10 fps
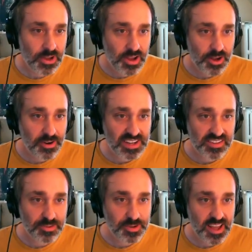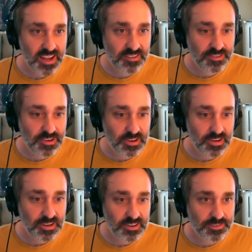Okay, so we have
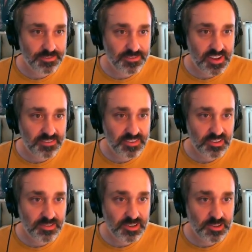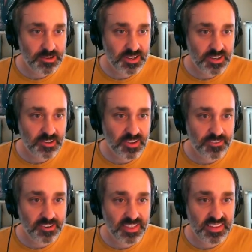our 5 fields we're going to load in, all
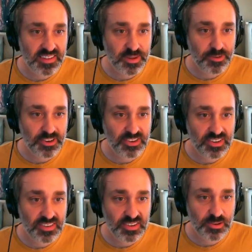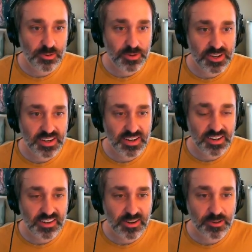covering the same region, 0 to 1
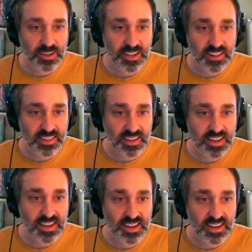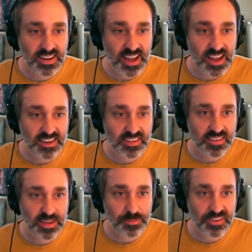code length, and at the
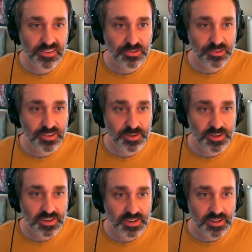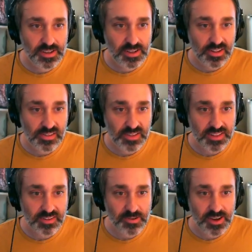same resolution. So
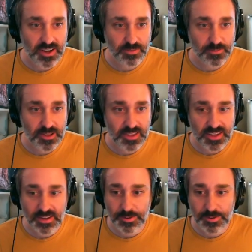let's go ahead and run that.